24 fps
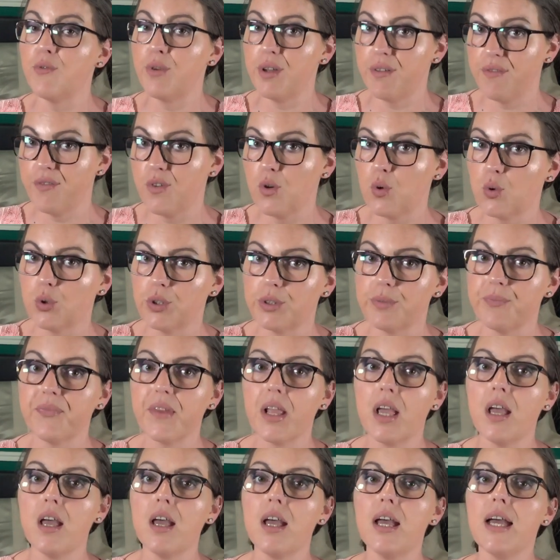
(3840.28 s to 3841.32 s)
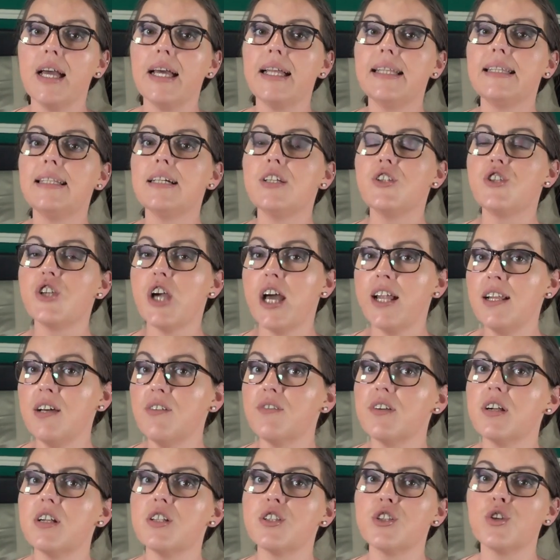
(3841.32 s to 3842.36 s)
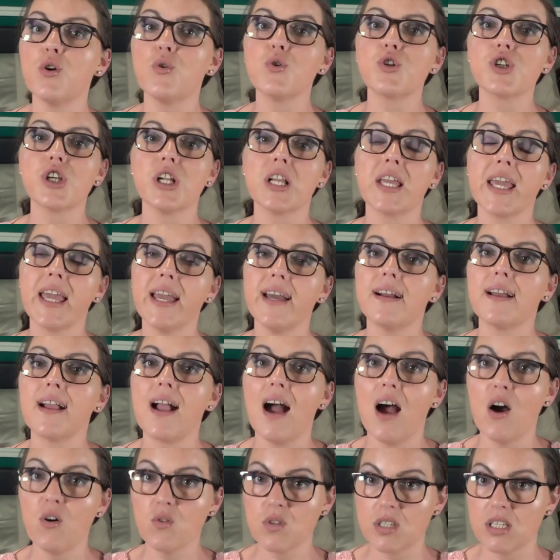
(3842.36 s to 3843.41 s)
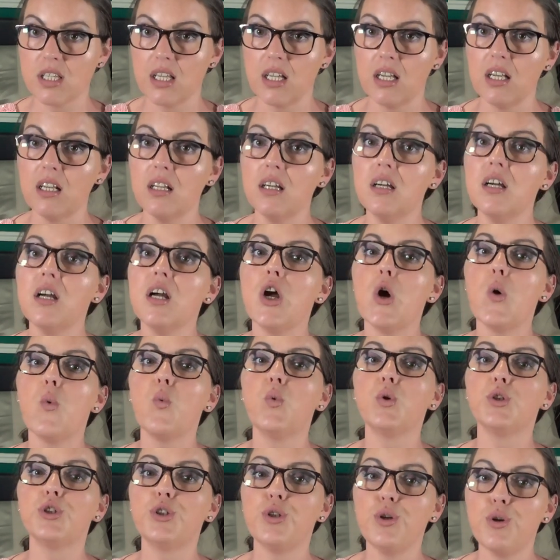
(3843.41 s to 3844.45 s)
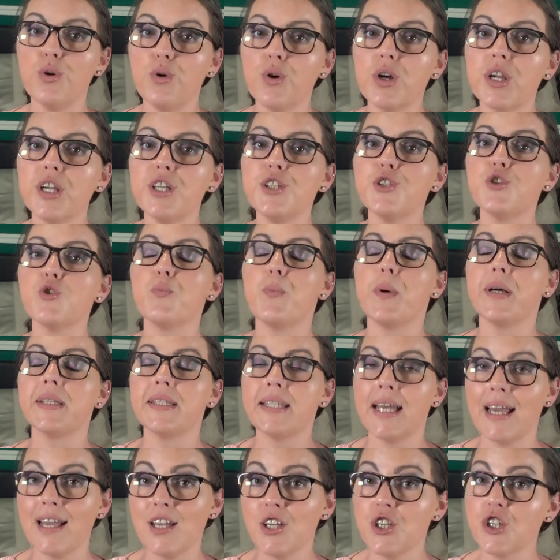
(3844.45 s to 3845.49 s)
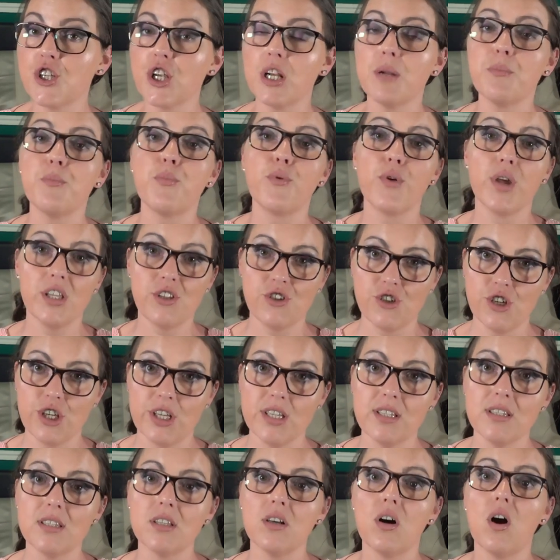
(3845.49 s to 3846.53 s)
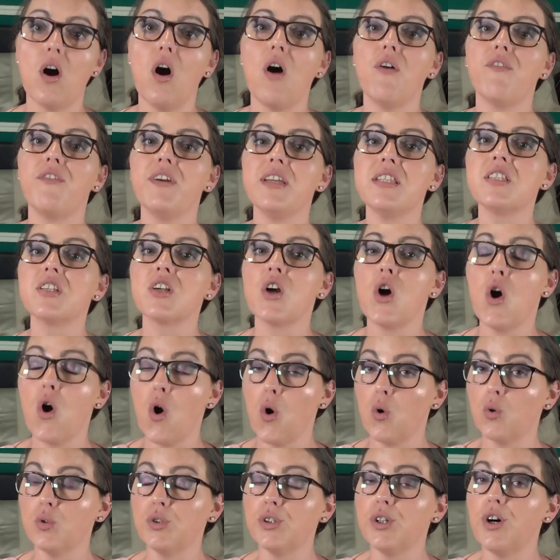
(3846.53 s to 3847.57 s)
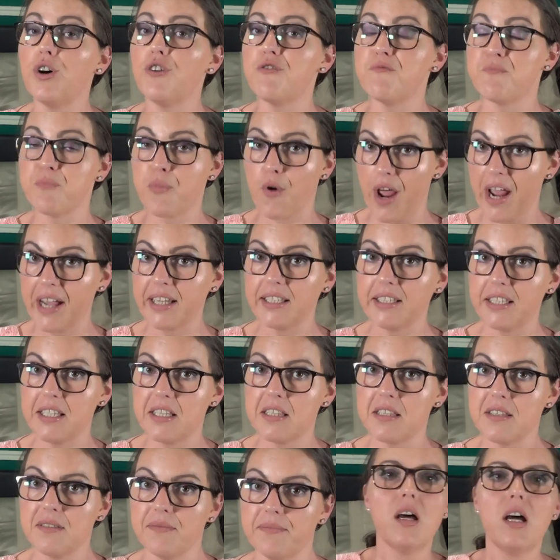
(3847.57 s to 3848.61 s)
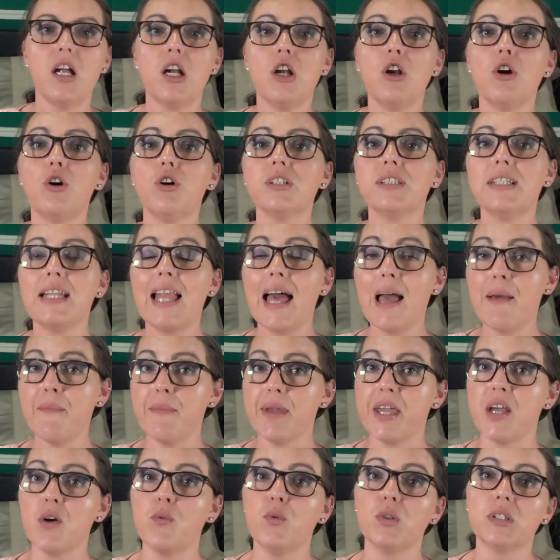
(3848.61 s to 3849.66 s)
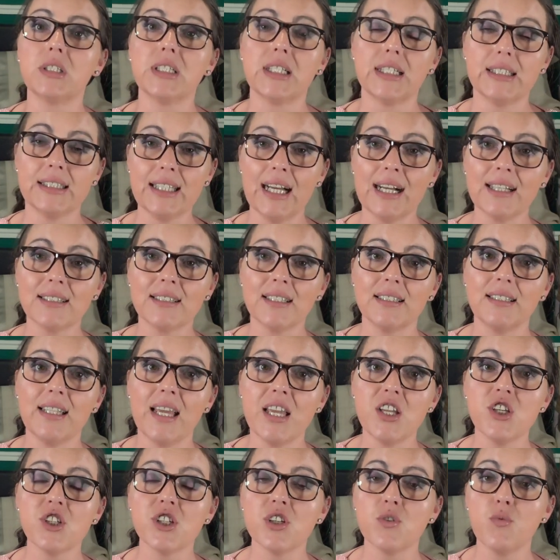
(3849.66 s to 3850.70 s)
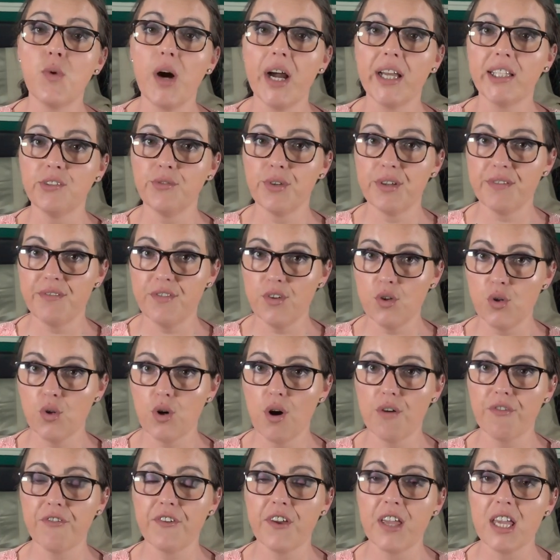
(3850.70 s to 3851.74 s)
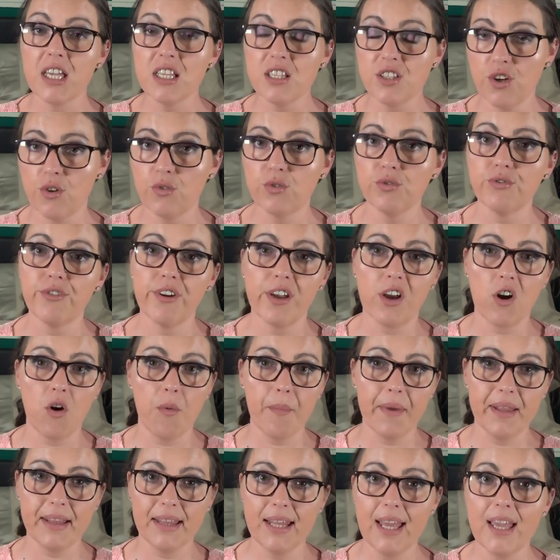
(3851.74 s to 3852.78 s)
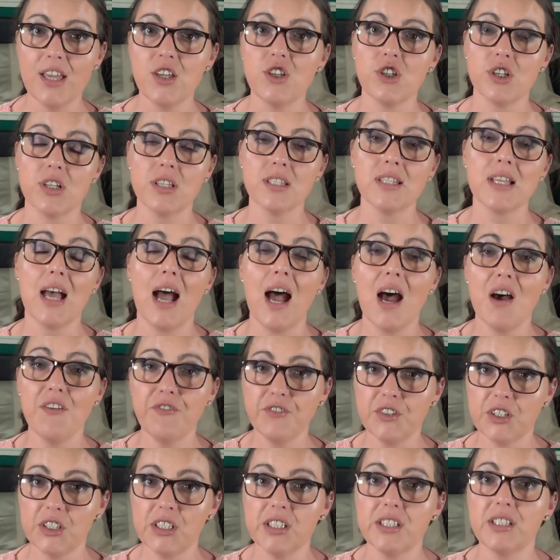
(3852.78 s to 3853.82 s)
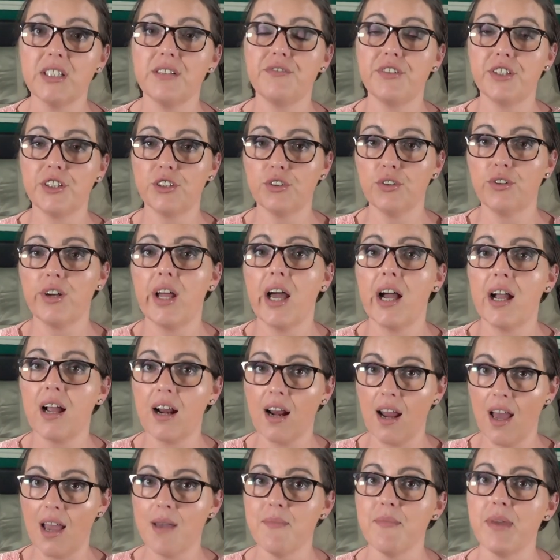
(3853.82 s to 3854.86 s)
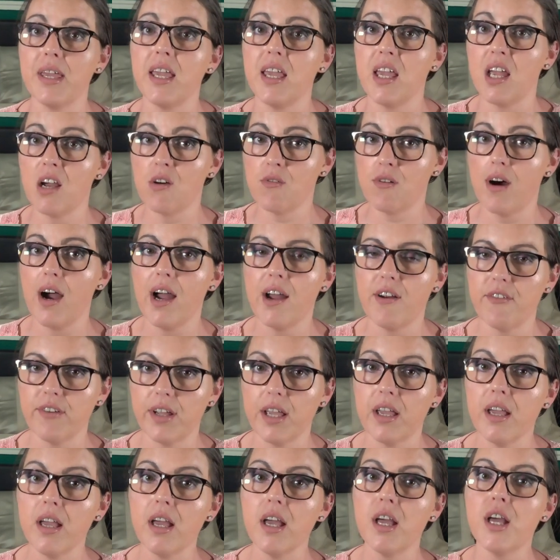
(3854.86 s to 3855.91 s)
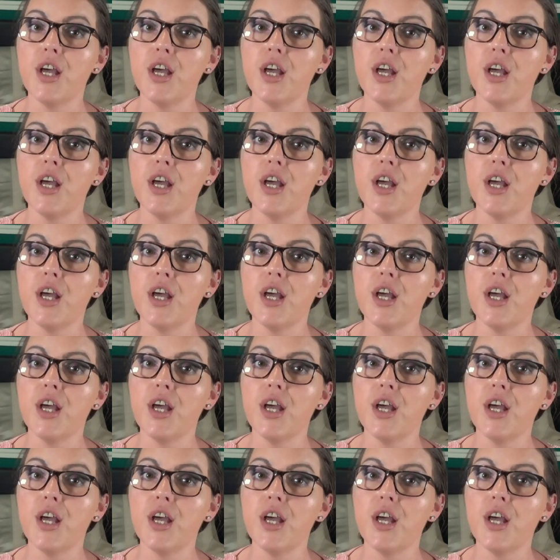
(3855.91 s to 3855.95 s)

reviewed. The General Social Care Council would look into potential breaches of its code of practice. Lord Lemming would conduct a nationwide review of his own recommendations after the Victoria Climie inquiry.